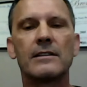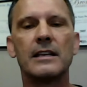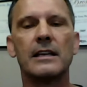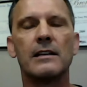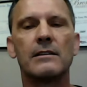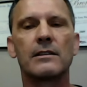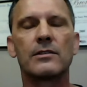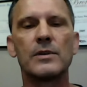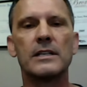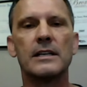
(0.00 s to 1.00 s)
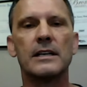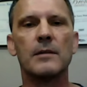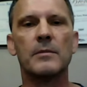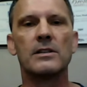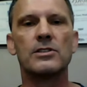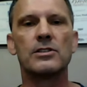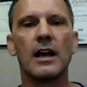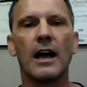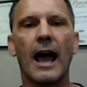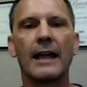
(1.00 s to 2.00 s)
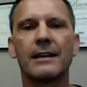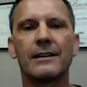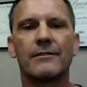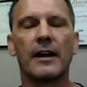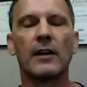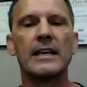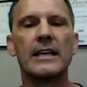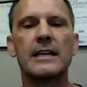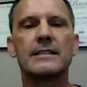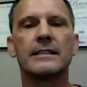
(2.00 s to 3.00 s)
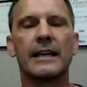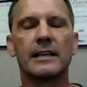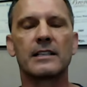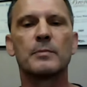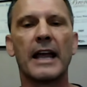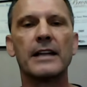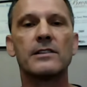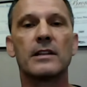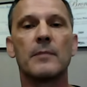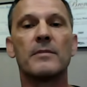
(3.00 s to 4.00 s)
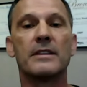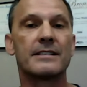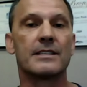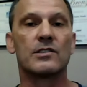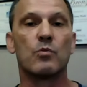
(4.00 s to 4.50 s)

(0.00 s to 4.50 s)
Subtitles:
the 3D image, I can very easily explain to them, this is